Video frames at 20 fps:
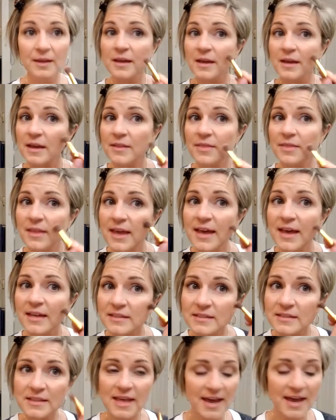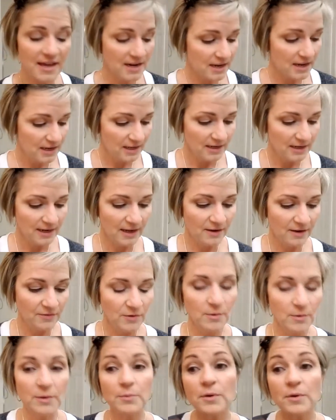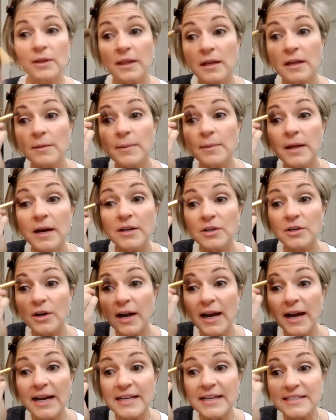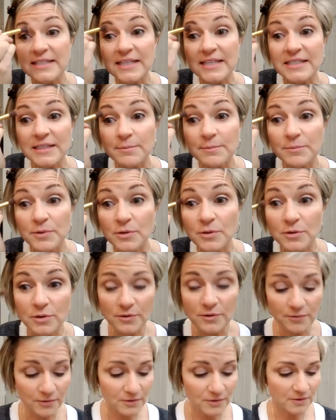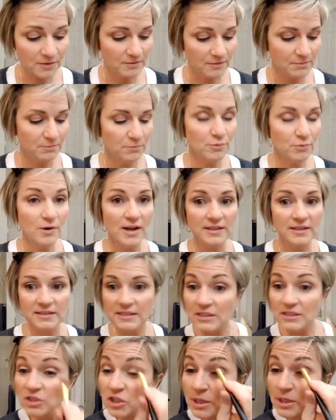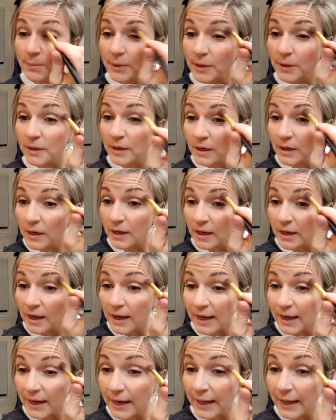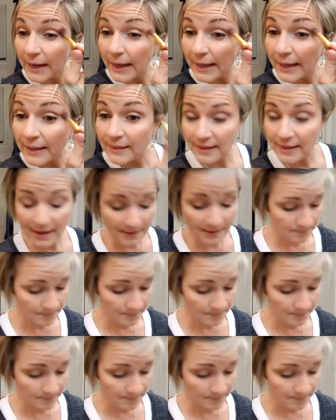And that's that. Now, if you want to put a little bit on your eyes, it's a beautiful bronzy shimmer, and I like that.